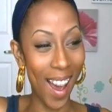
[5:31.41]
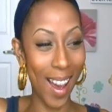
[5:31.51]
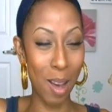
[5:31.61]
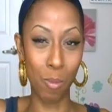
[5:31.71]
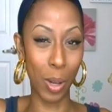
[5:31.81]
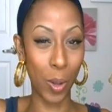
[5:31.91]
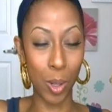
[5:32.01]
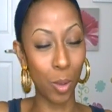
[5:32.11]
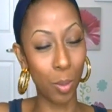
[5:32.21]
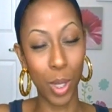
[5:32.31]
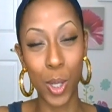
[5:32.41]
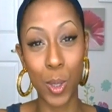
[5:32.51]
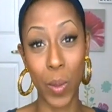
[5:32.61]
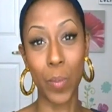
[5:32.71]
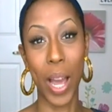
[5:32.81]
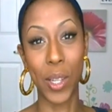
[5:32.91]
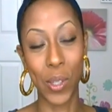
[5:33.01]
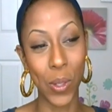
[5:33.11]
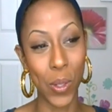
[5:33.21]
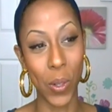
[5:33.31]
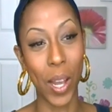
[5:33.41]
Um, I don't know if I'm gonna do my master's